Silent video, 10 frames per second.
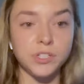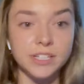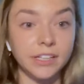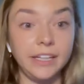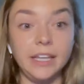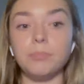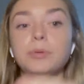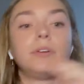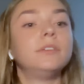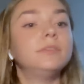sleep,
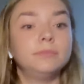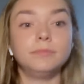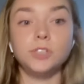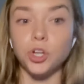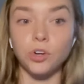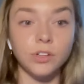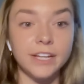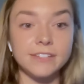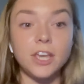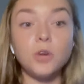
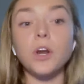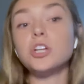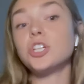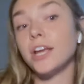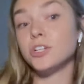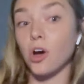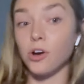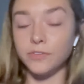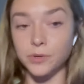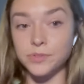journaling. Say you want to change all
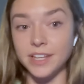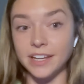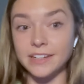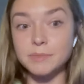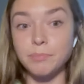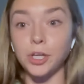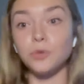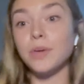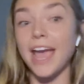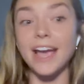of those things, but
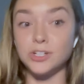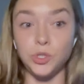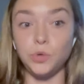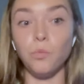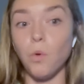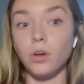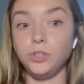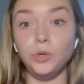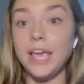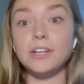you can't do one,
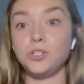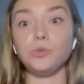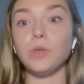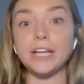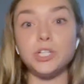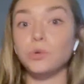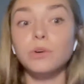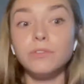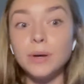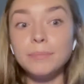you can't do like
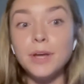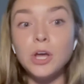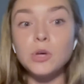two of them.